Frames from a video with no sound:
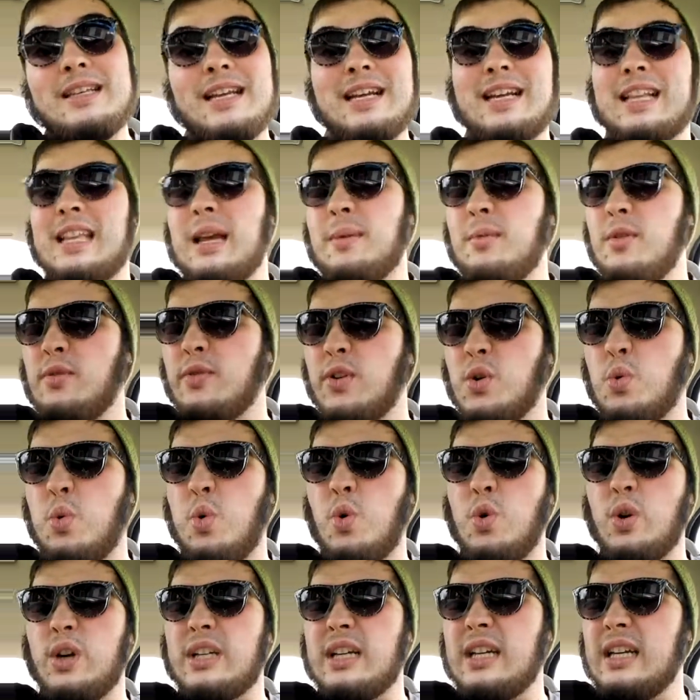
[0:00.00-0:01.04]
like in that movie
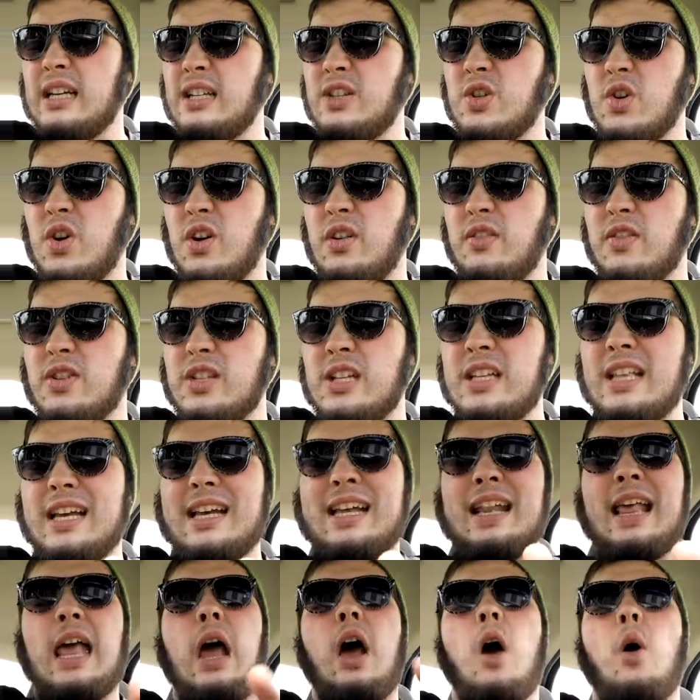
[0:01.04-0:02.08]
Quarantine. Did y'all ever see that?
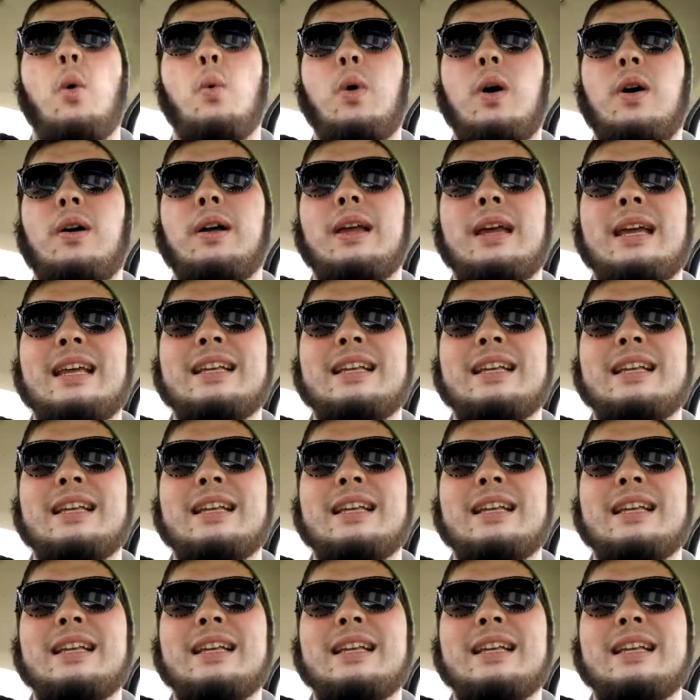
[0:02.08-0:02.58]
Well,